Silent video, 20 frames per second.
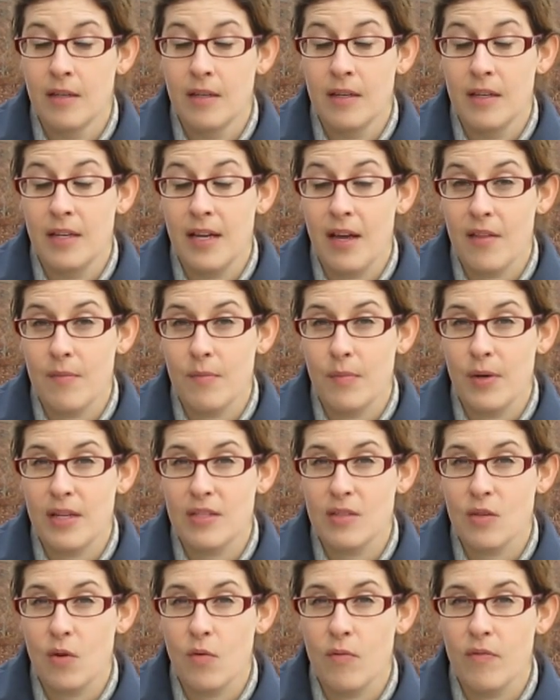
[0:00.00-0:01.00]
Now that
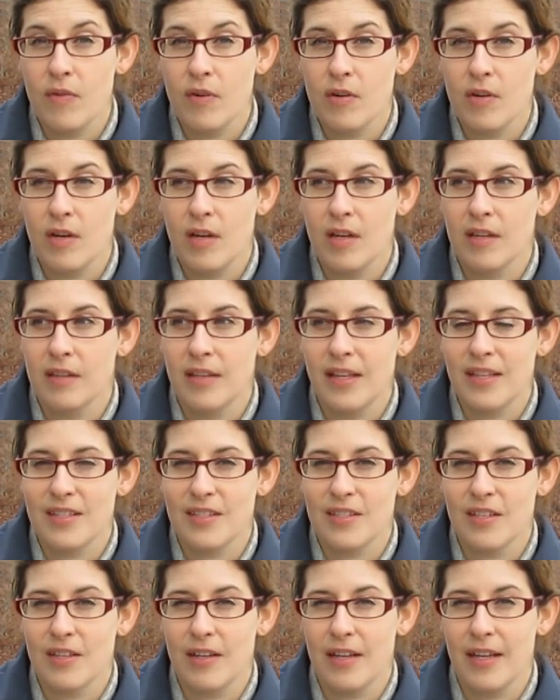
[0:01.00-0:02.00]
break's over,
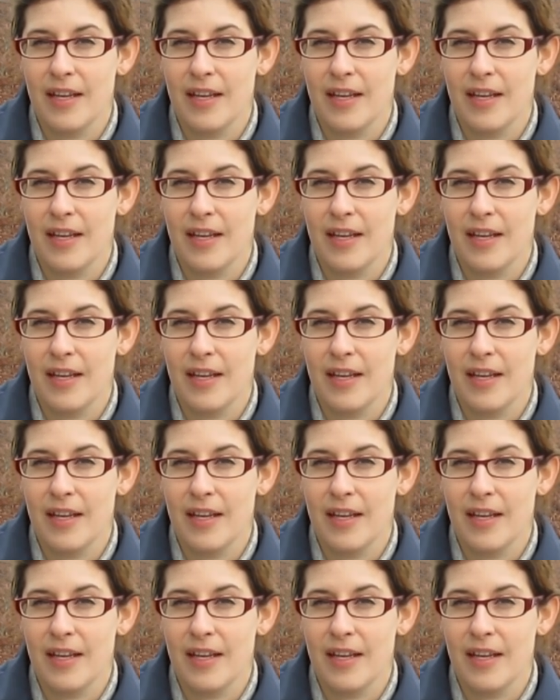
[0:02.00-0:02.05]
let's uh,